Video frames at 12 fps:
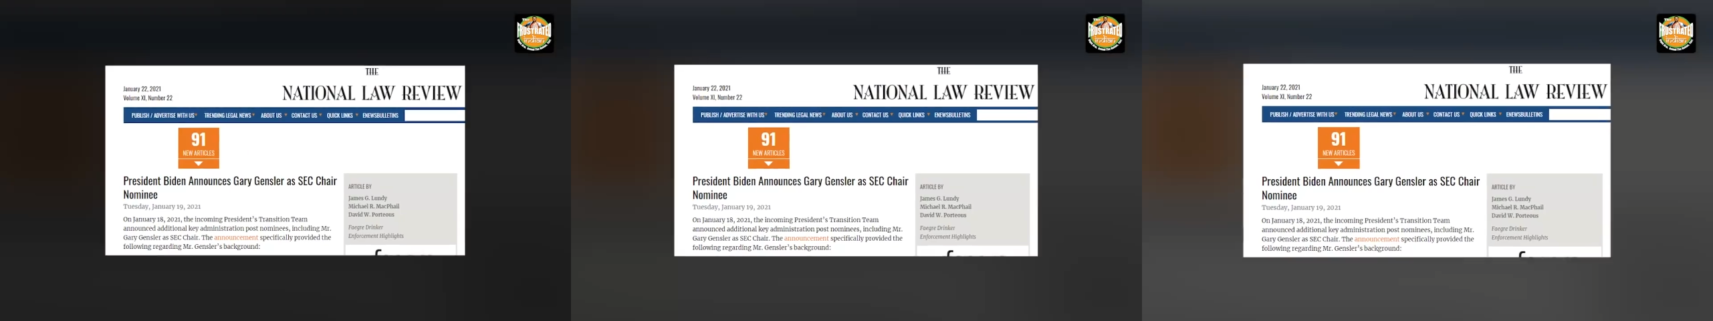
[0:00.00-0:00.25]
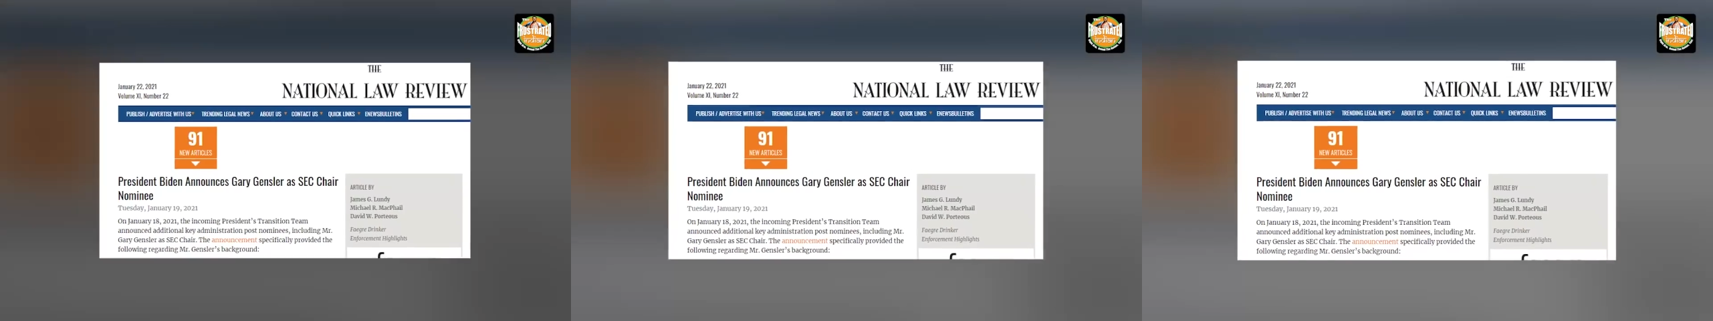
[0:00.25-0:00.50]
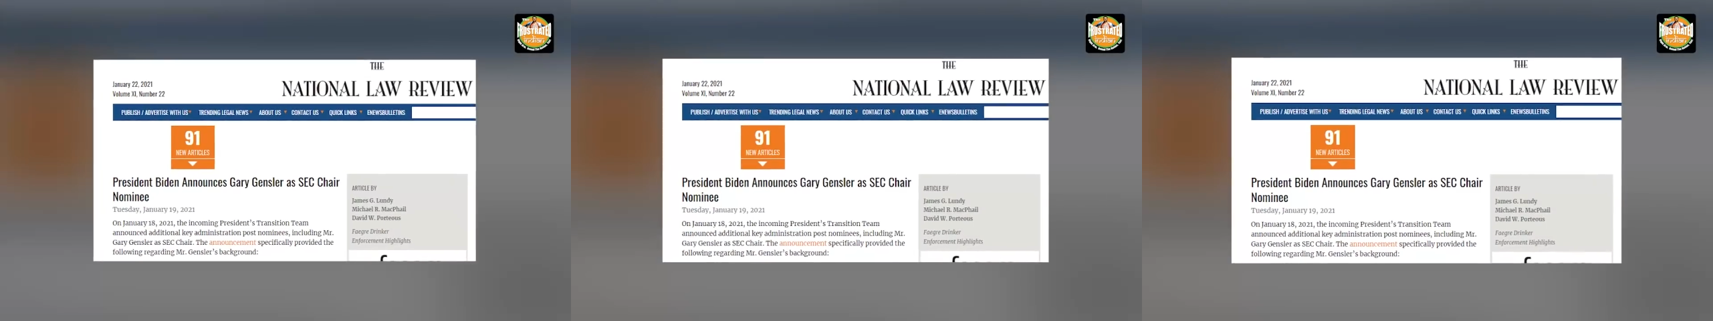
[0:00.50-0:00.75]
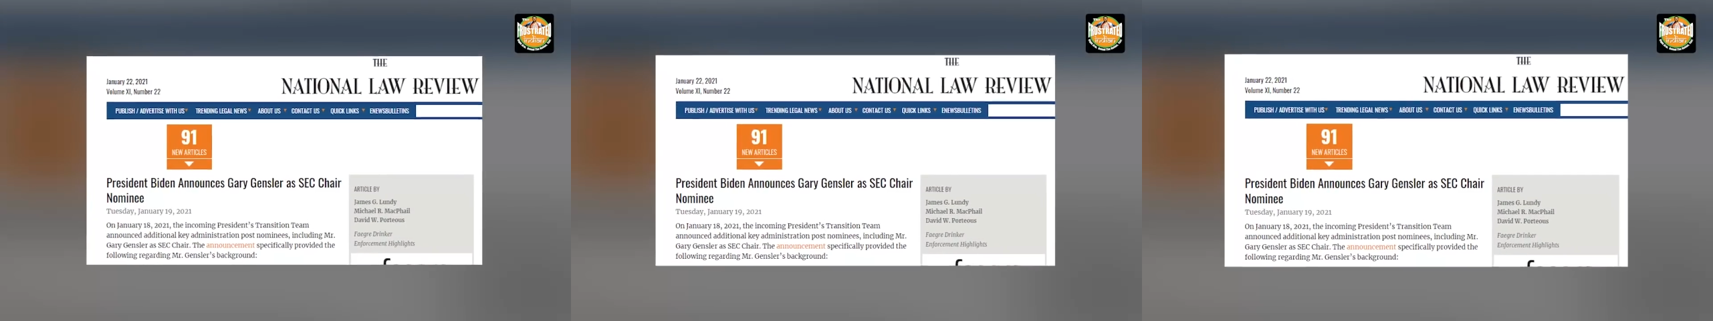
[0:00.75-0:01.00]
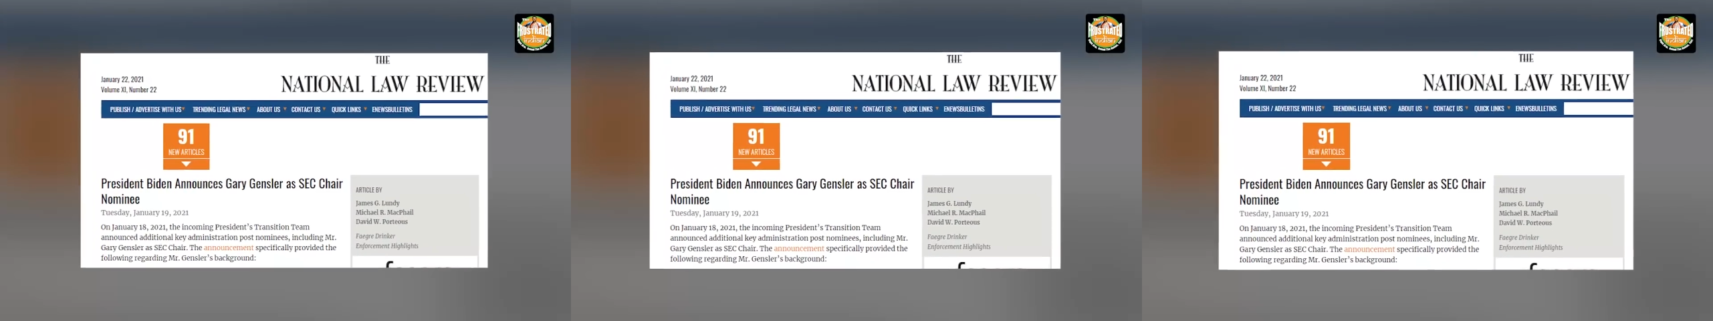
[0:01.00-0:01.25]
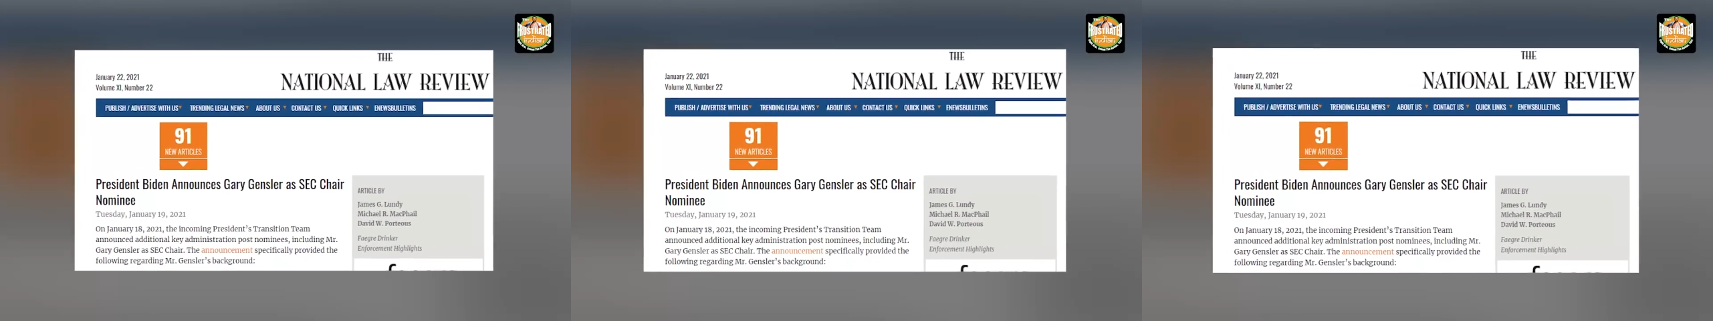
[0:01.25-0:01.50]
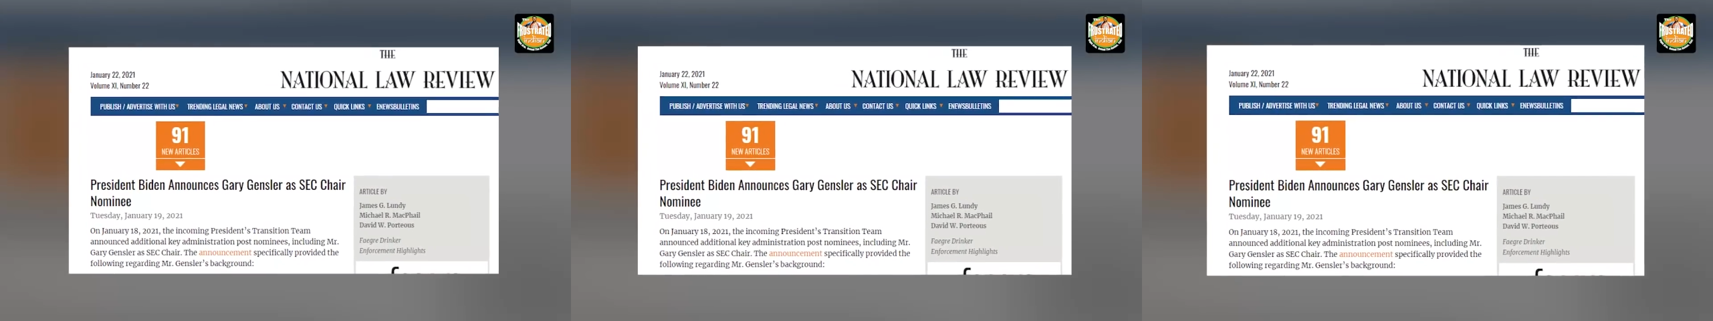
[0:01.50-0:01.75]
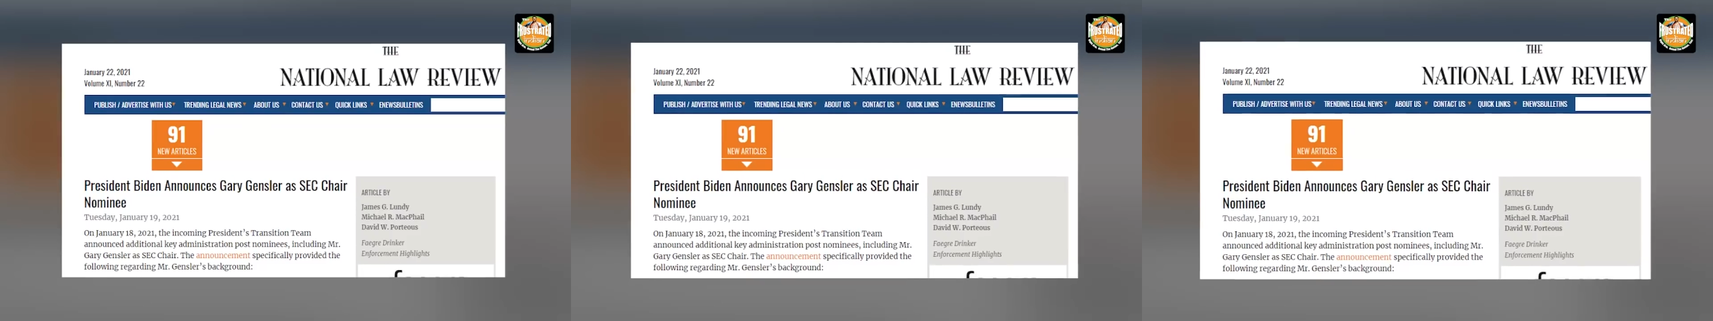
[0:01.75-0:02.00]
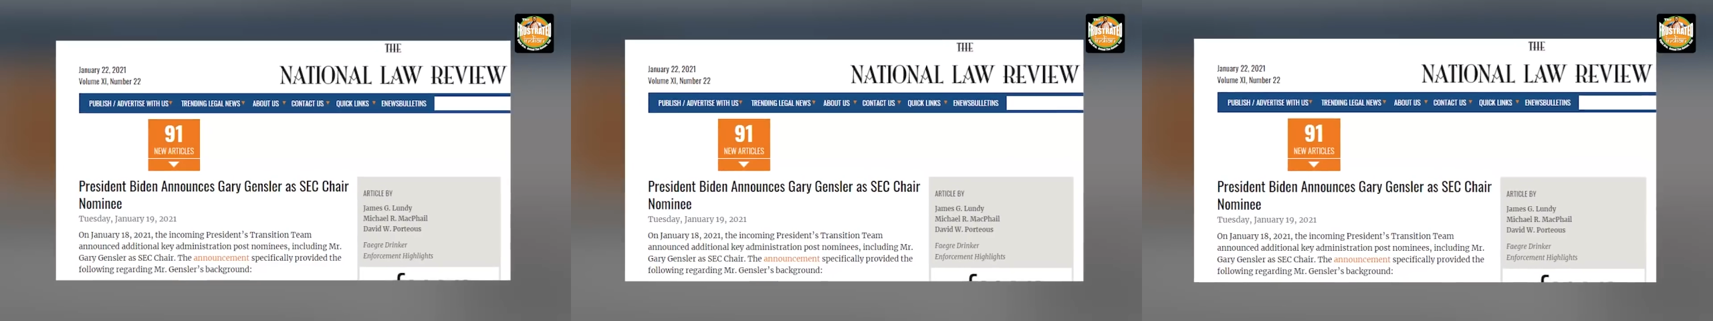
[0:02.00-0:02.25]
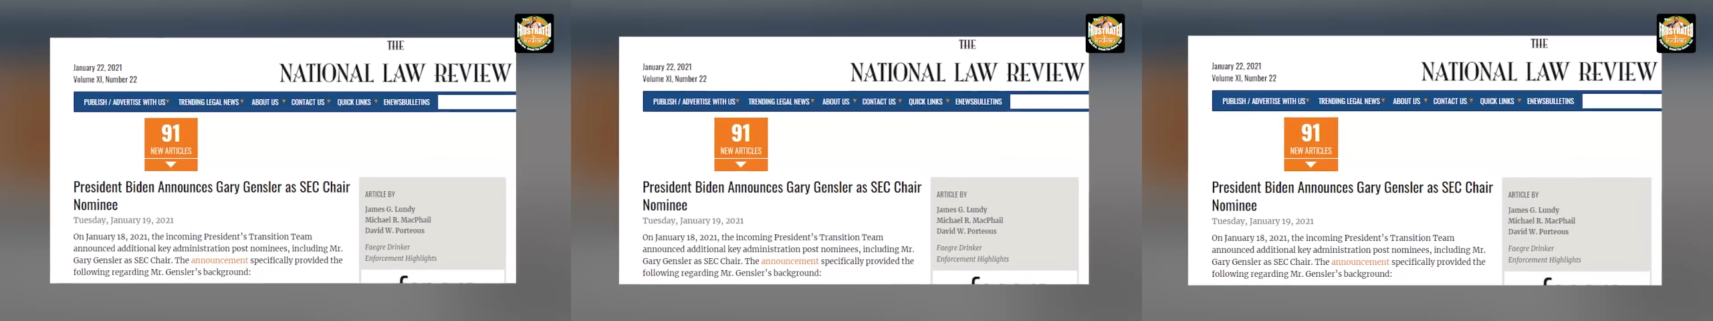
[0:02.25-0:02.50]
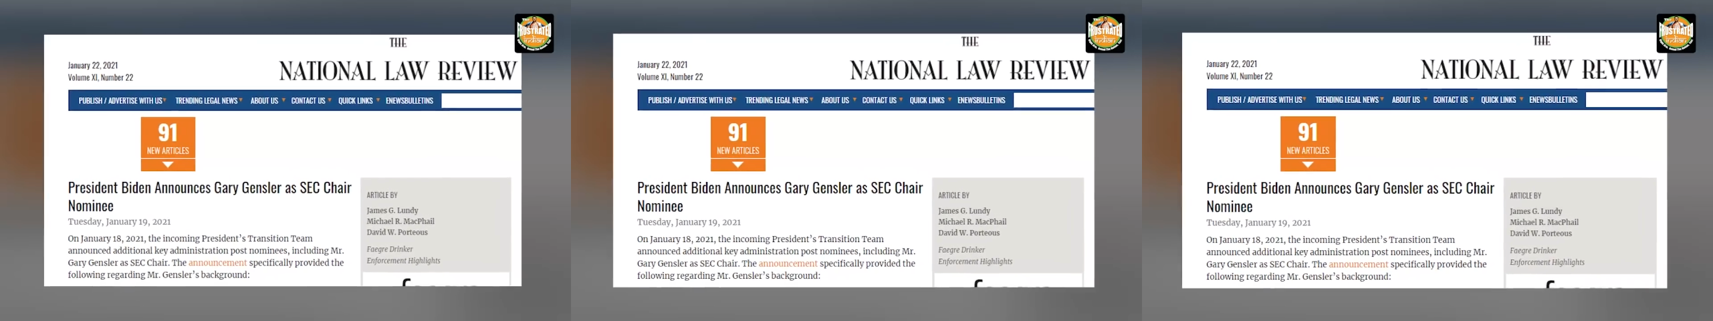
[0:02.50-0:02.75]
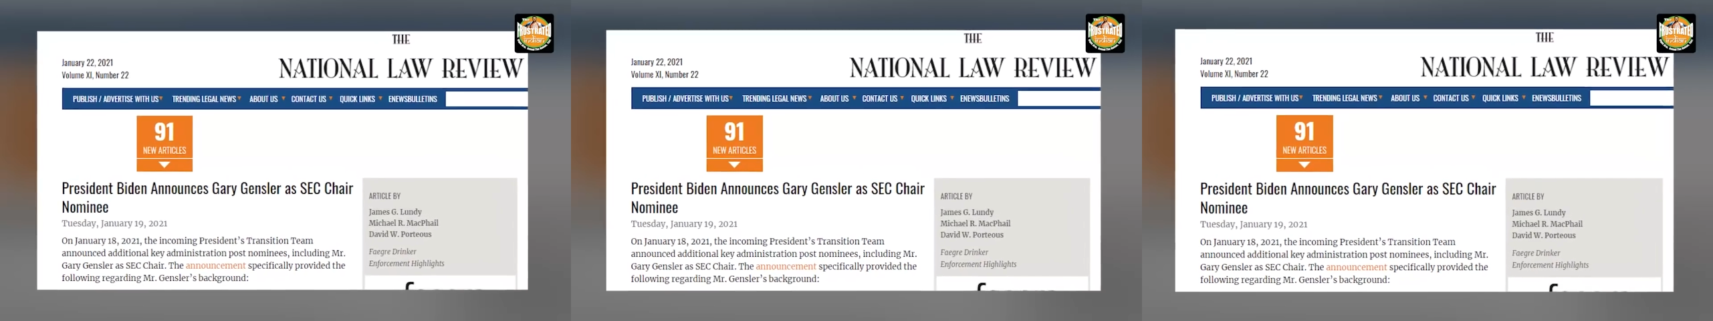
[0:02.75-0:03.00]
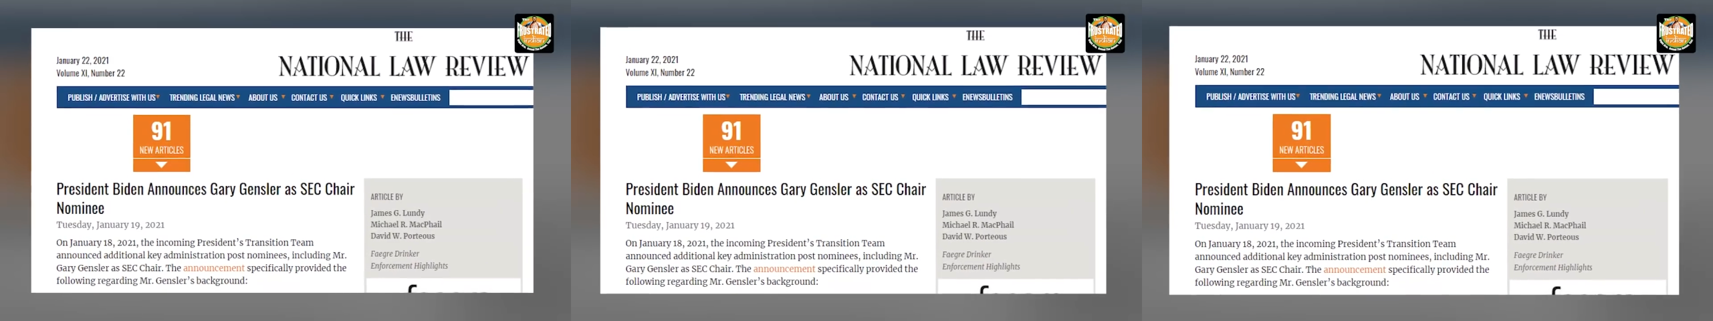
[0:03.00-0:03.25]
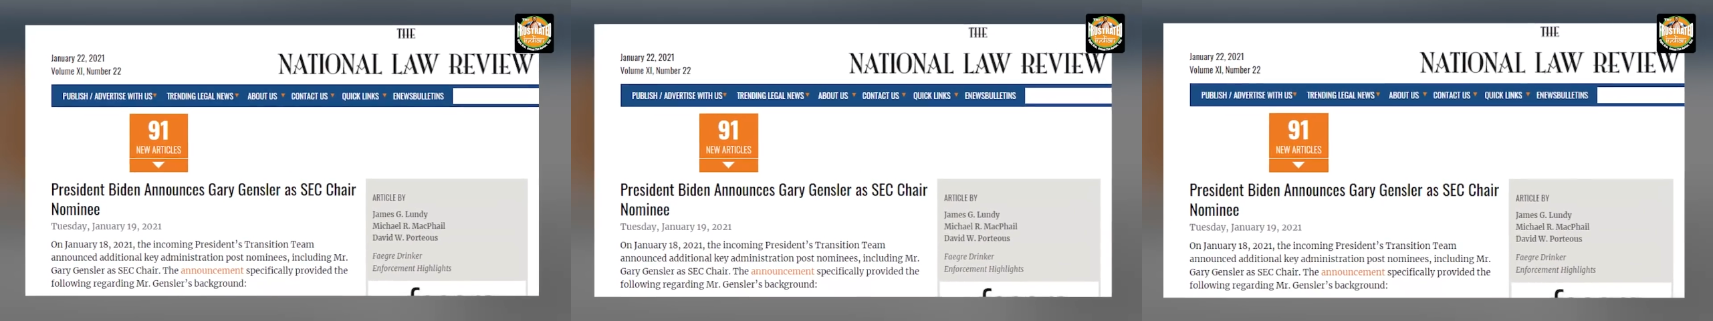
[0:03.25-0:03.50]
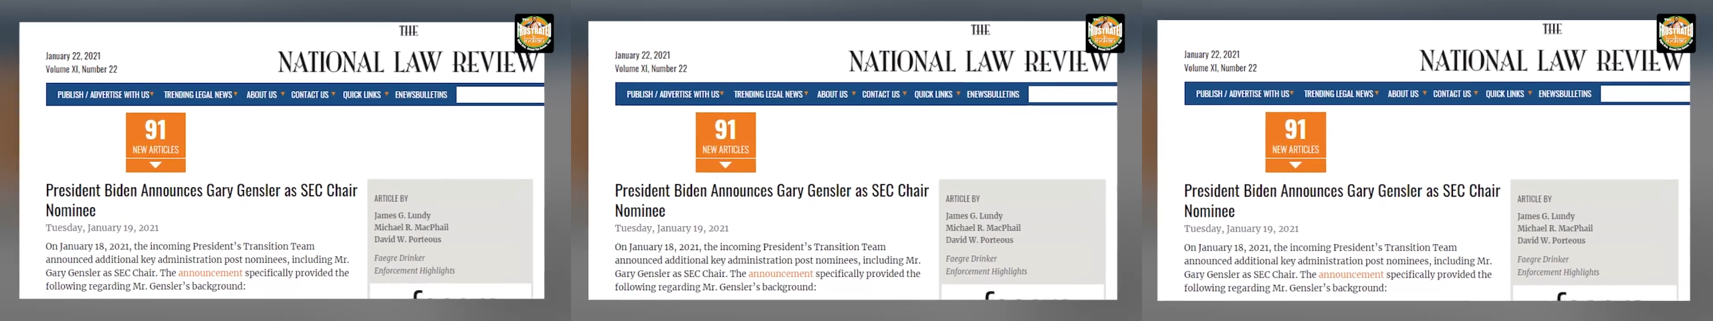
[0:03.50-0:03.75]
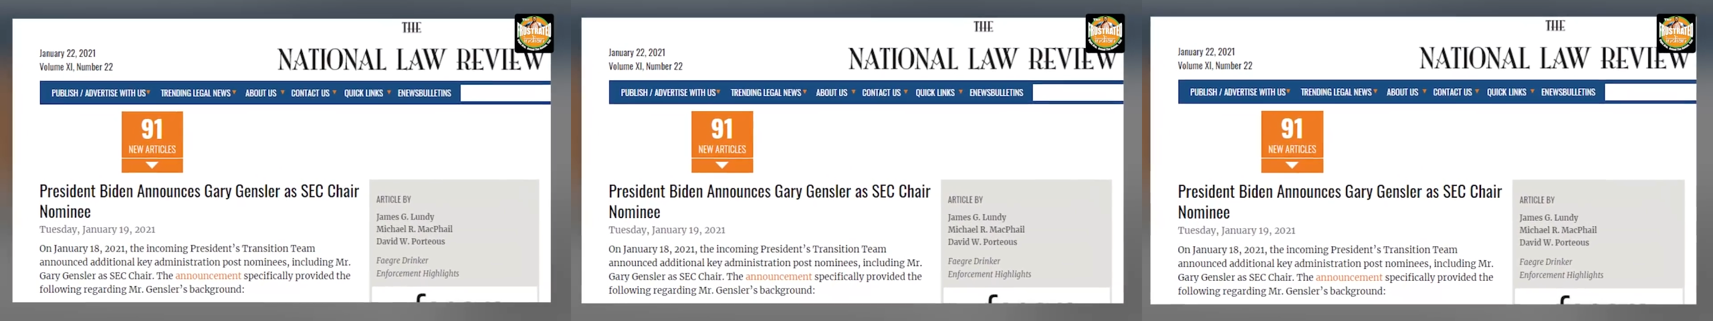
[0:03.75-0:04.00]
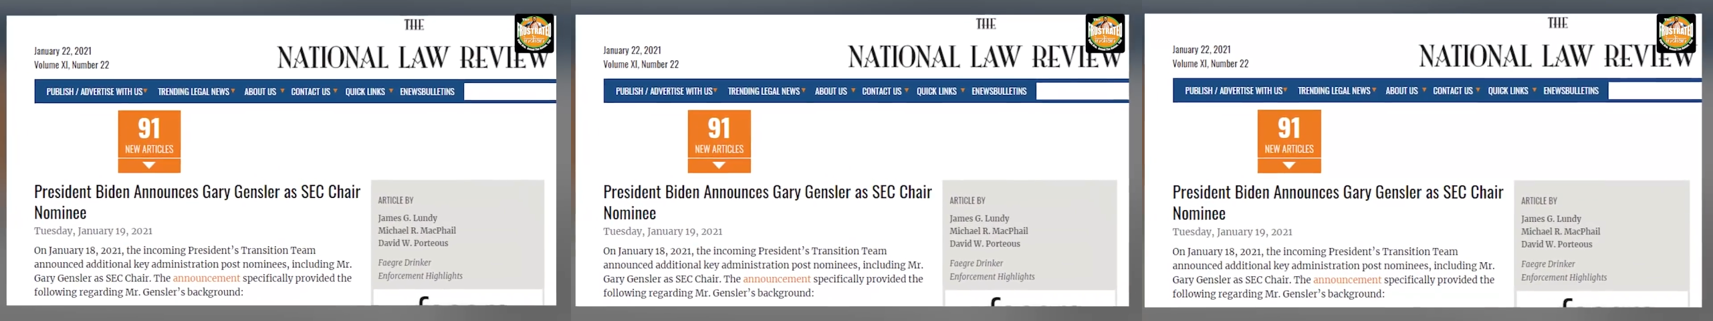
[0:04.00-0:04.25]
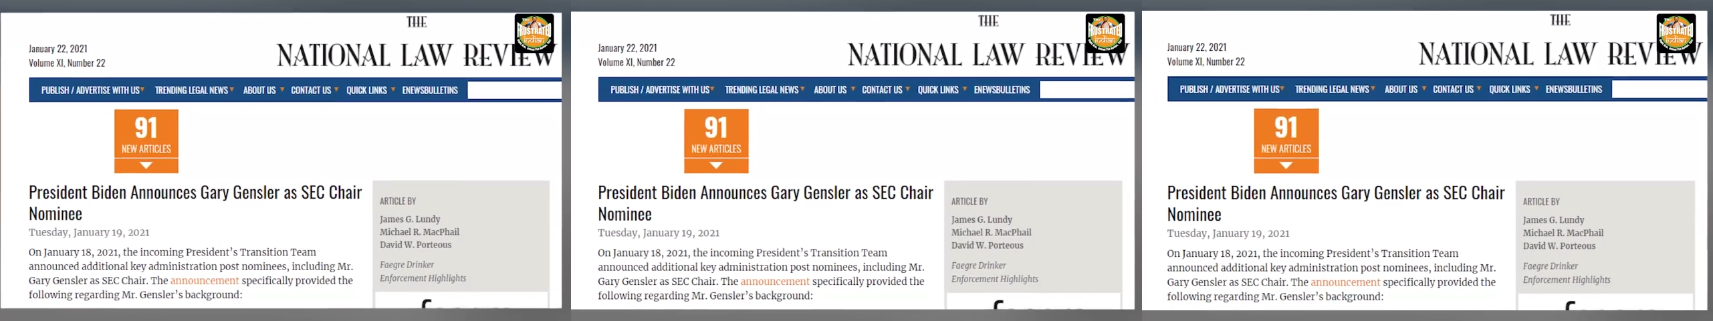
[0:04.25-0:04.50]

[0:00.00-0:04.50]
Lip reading: (no speaker visible)